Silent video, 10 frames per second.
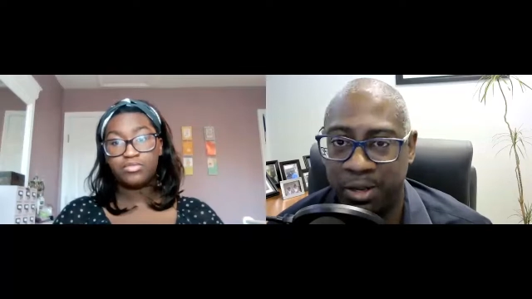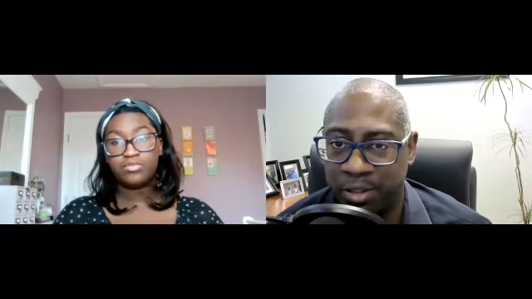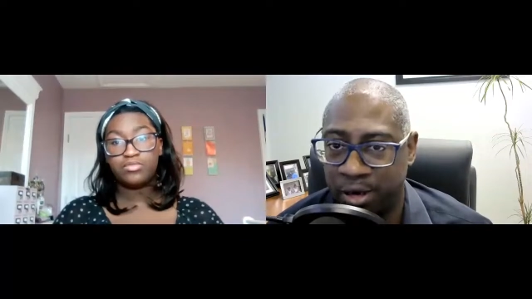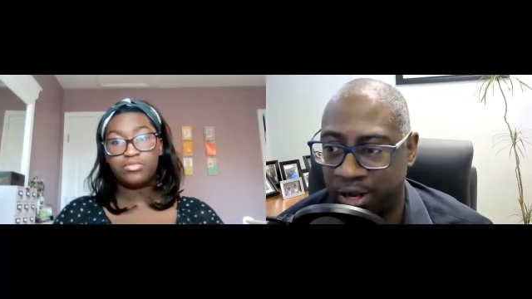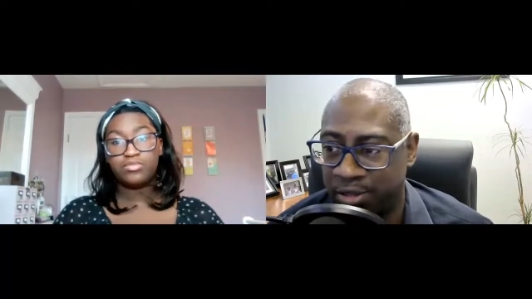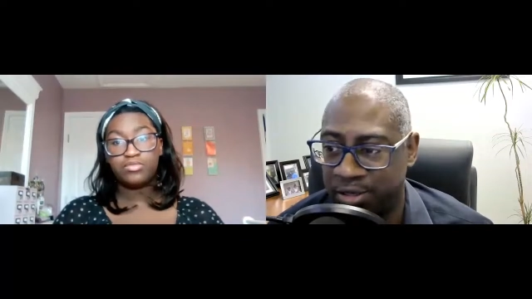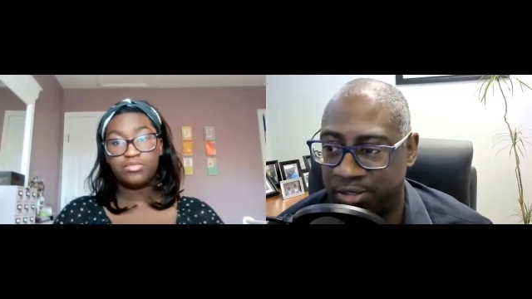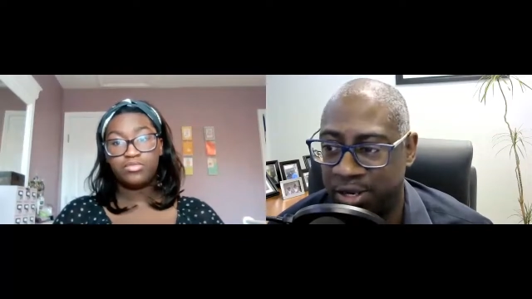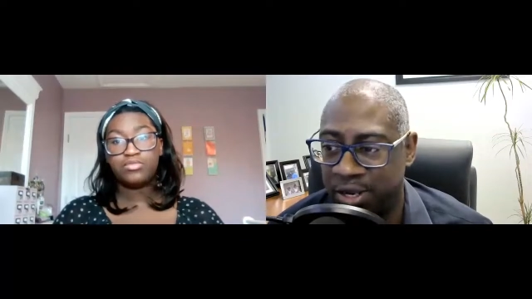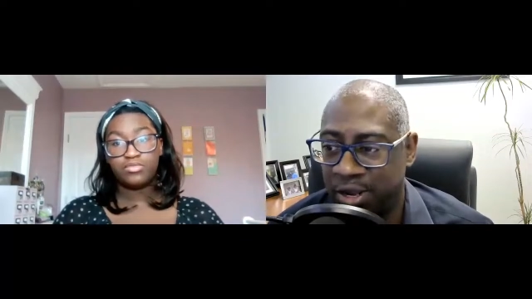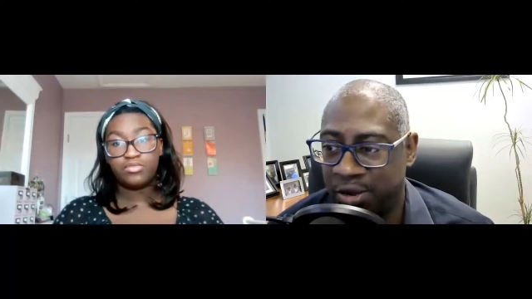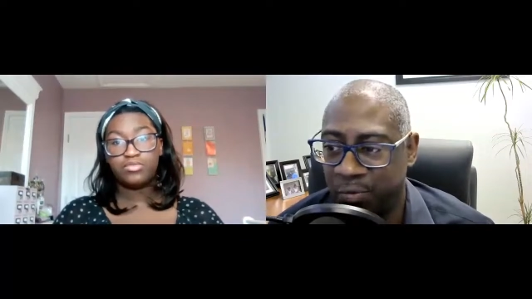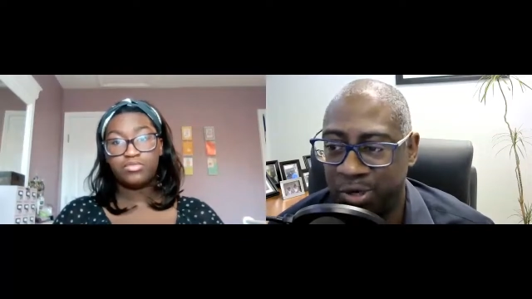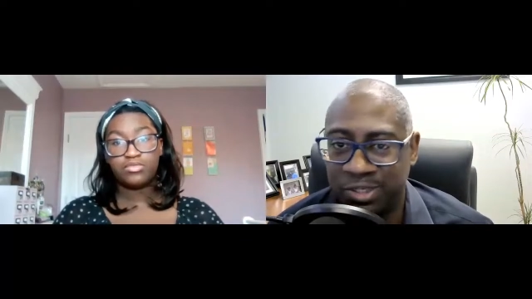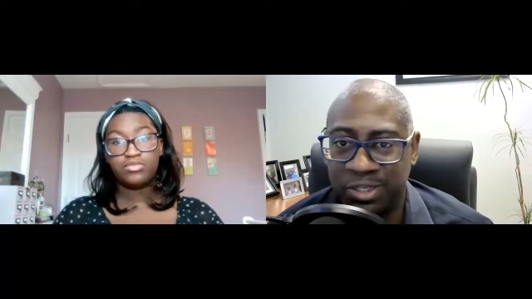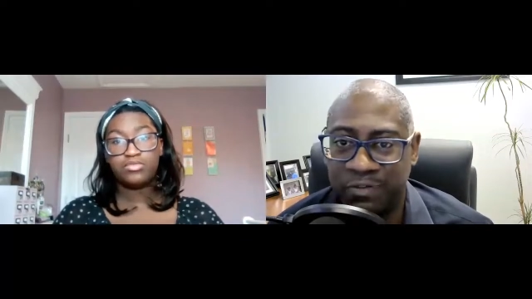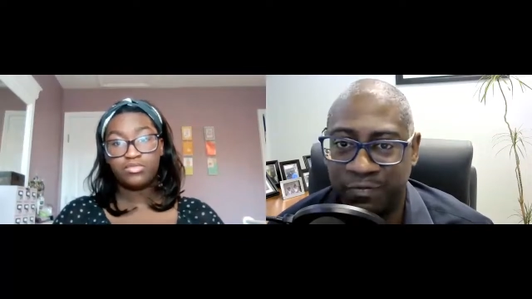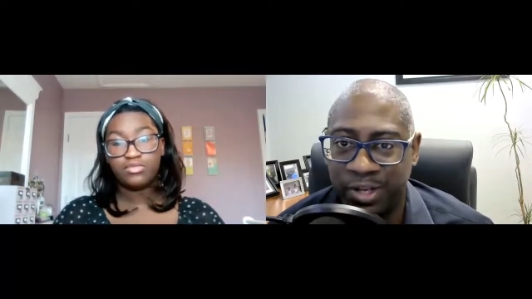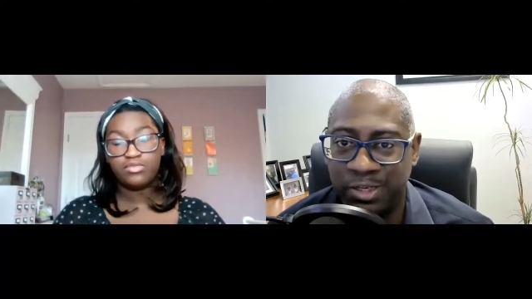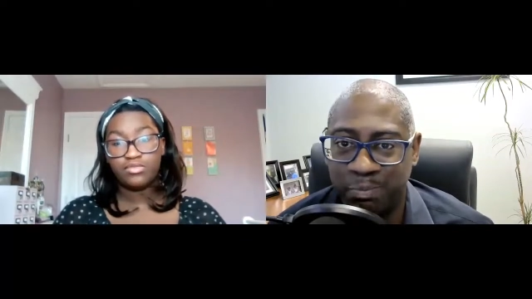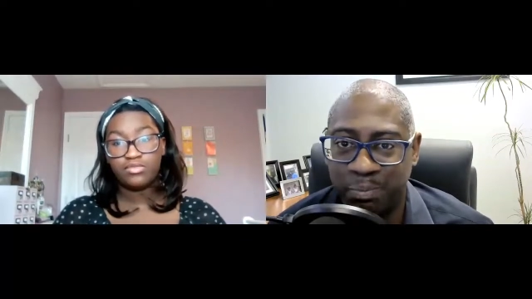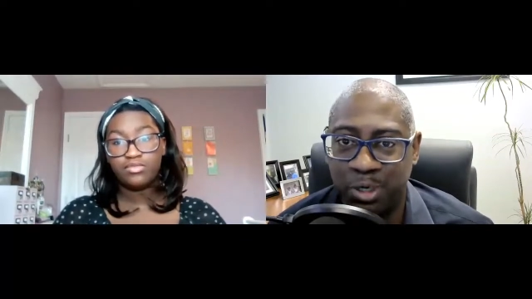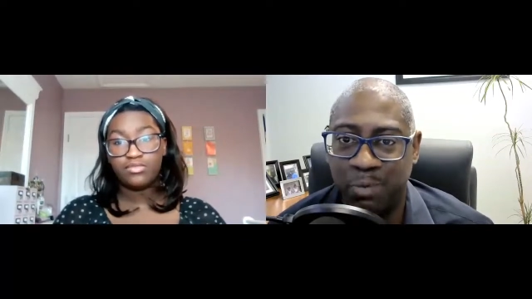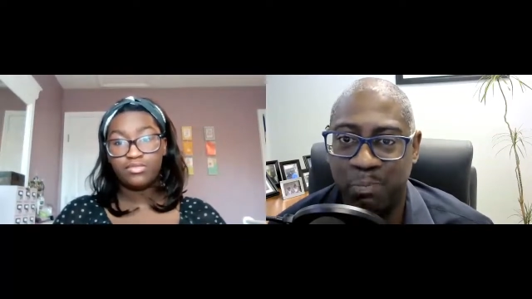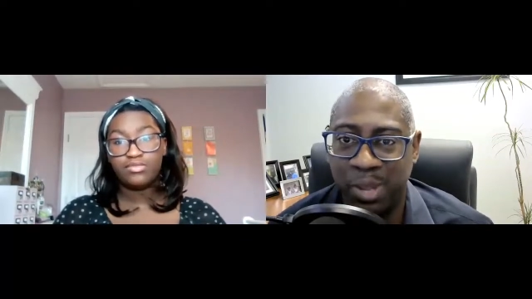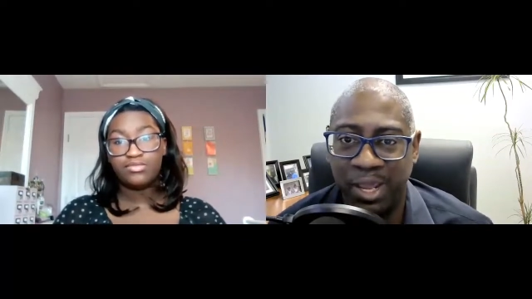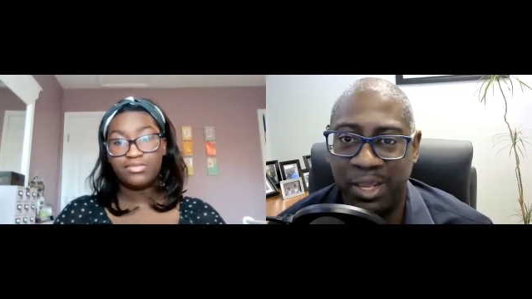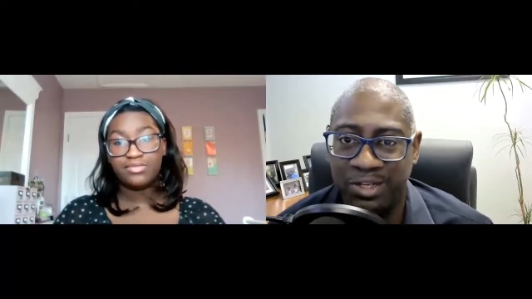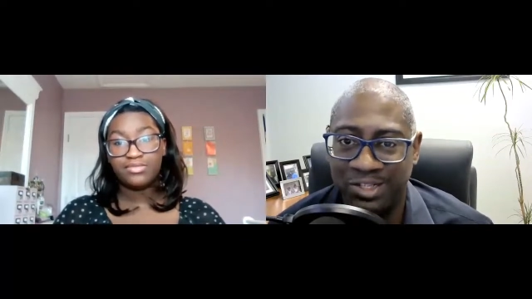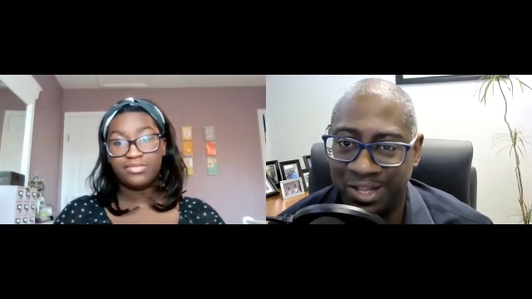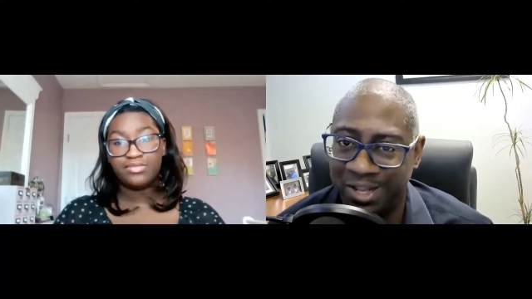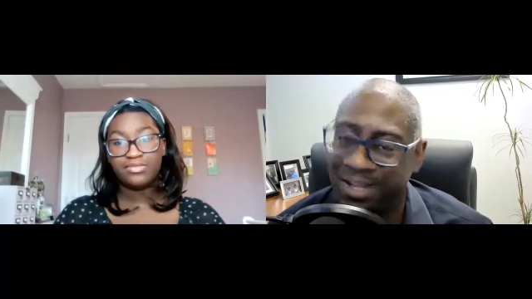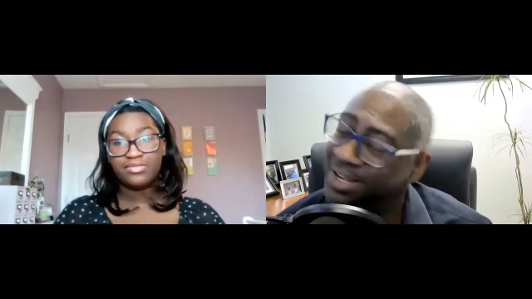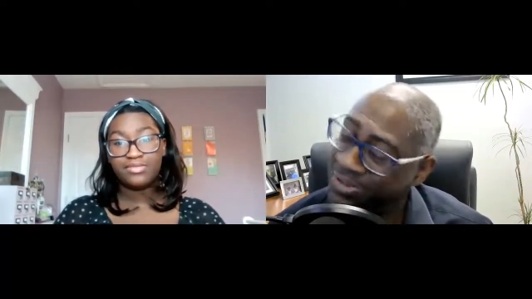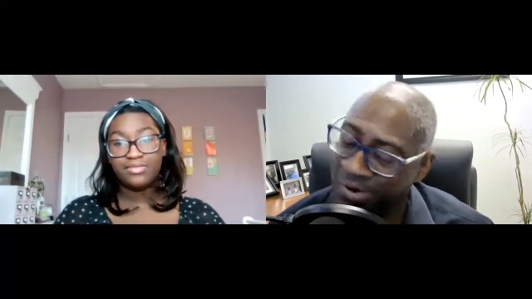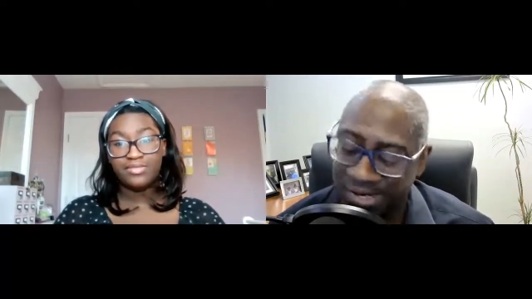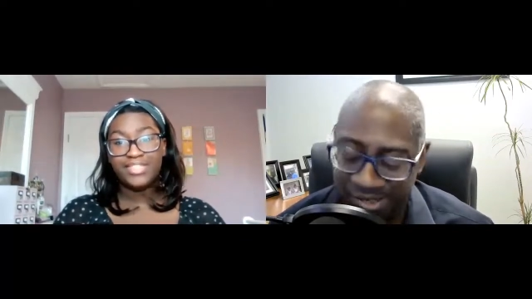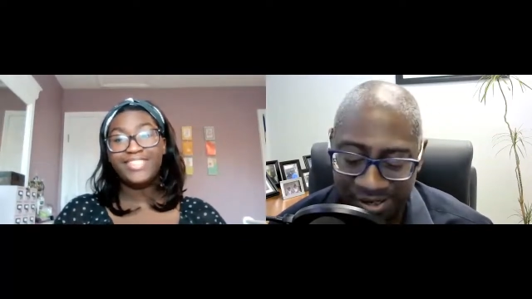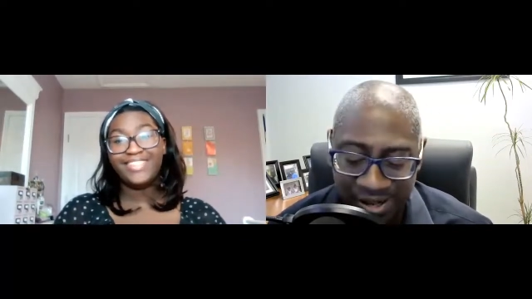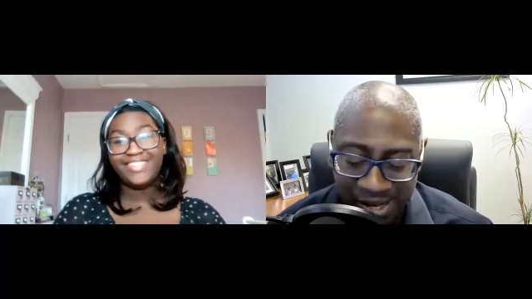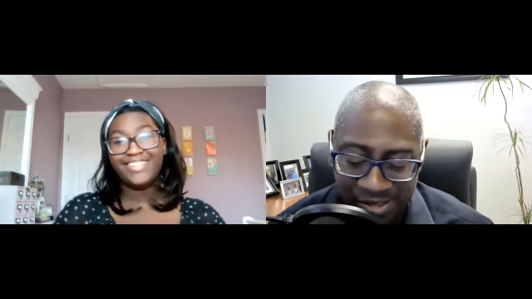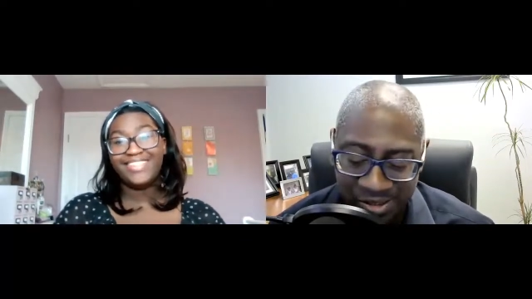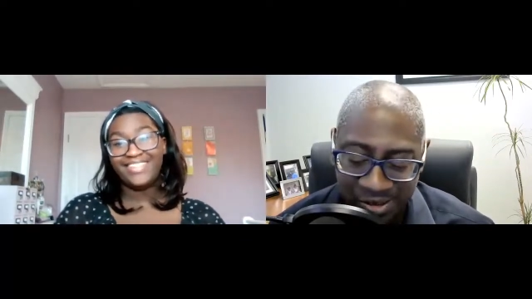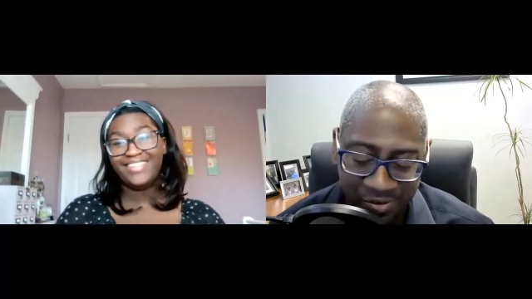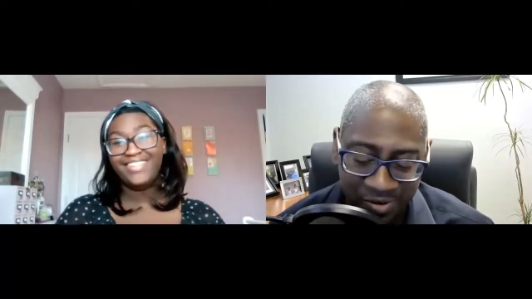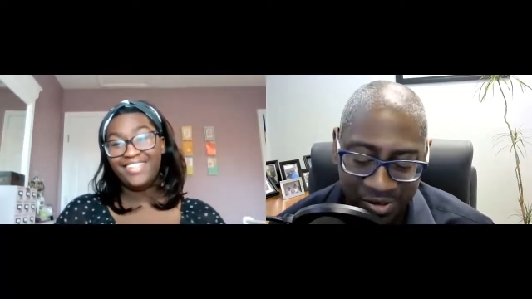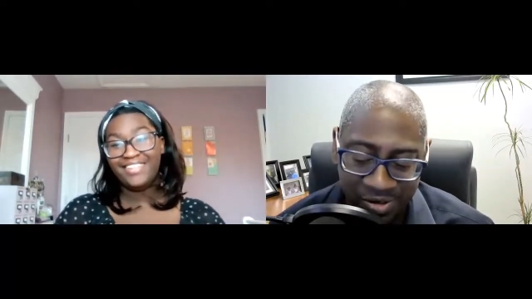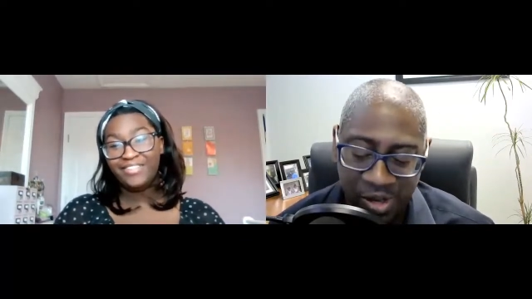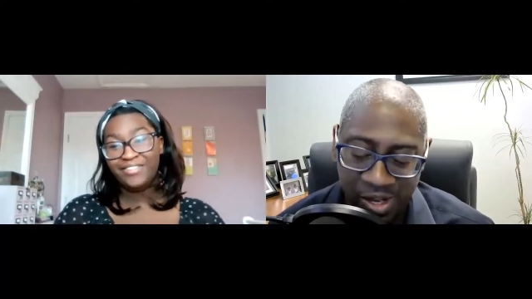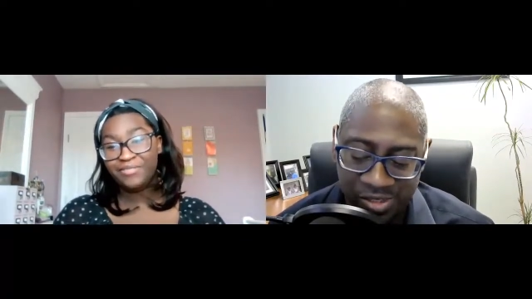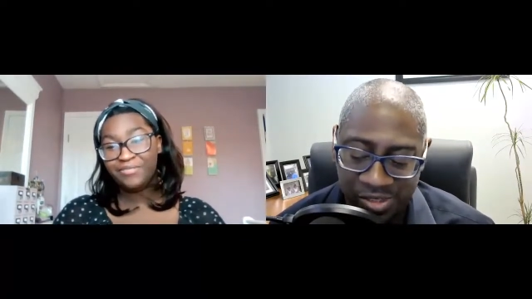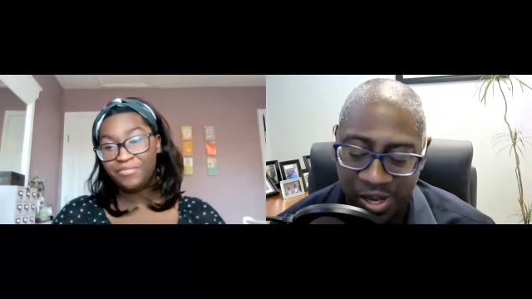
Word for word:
Speaker 1: it. They're like, "This, what's this Facebook page thing? It's crazy." so it's